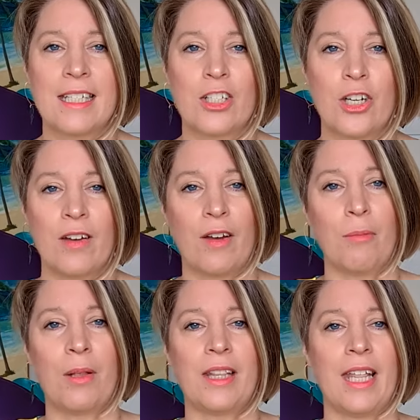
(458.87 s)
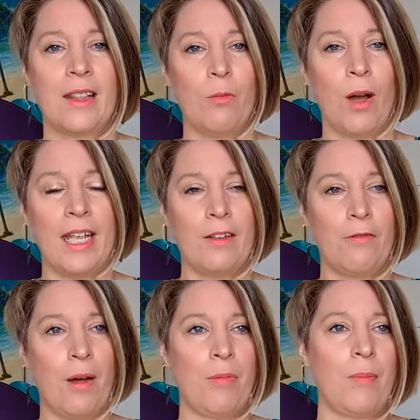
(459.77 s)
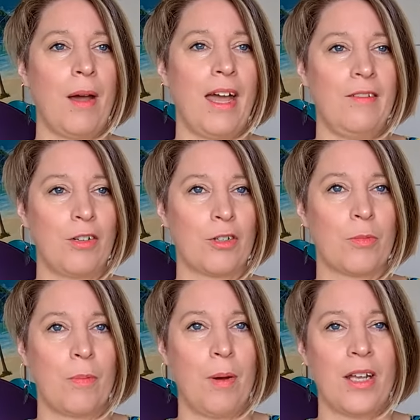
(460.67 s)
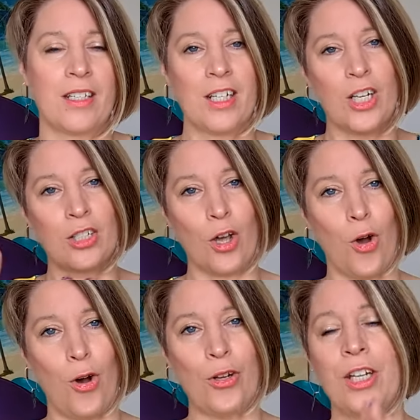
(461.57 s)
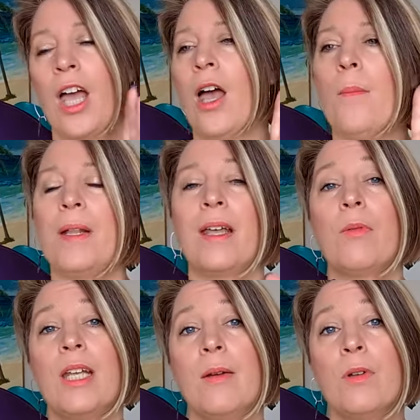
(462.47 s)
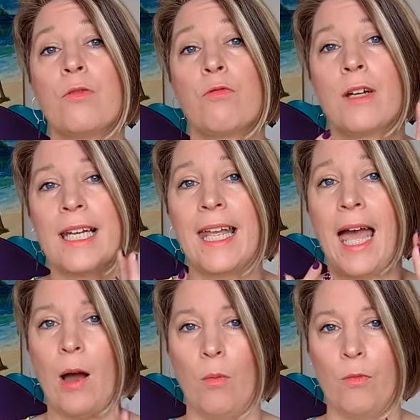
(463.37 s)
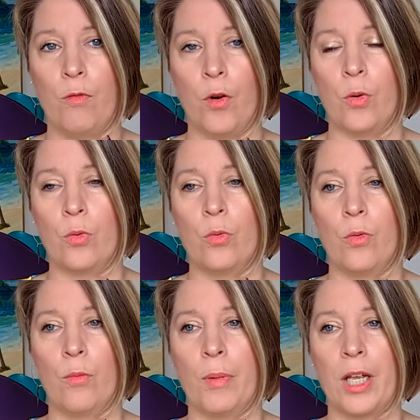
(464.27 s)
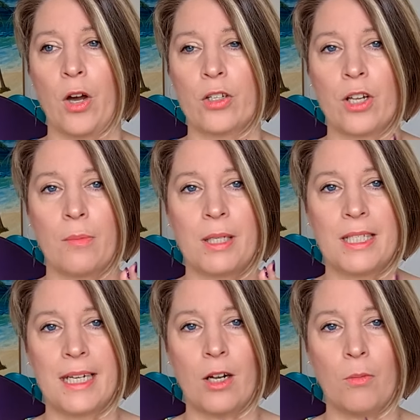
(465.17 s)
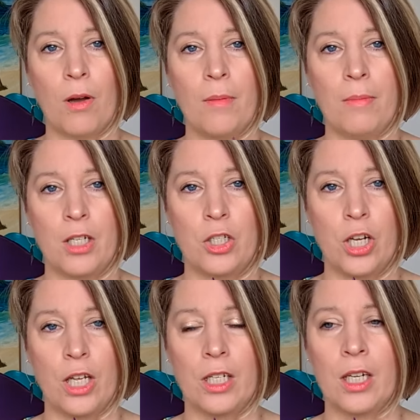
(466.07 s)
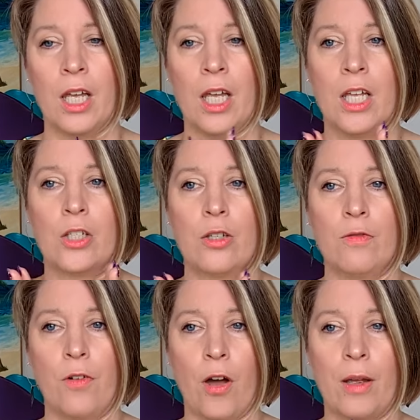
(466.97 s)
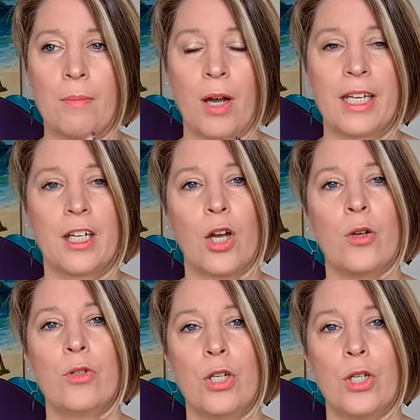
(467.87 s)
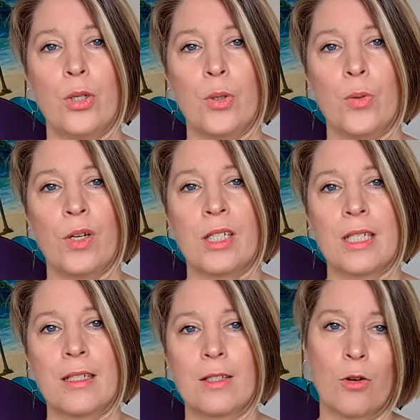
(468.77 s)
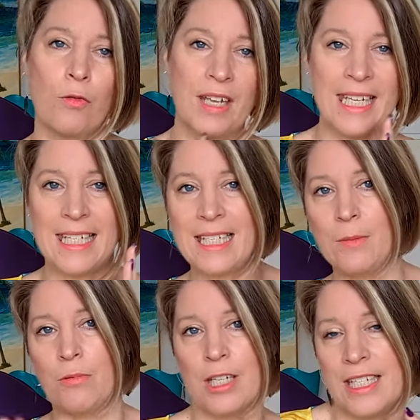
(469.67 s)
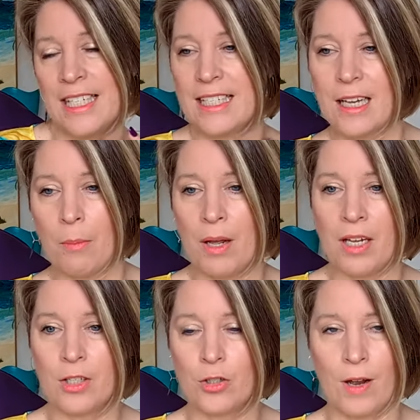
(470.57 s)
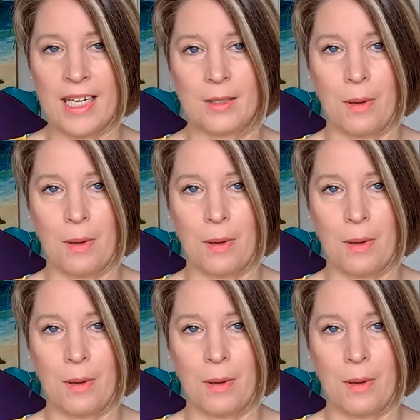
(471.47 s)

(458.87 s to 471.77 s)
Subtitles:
the shearing, but then the way the fabric behaved across my bust looked odd. But there were, it was really helpful because I'm still on my mission to find my go-to sort of easy breezy summer dress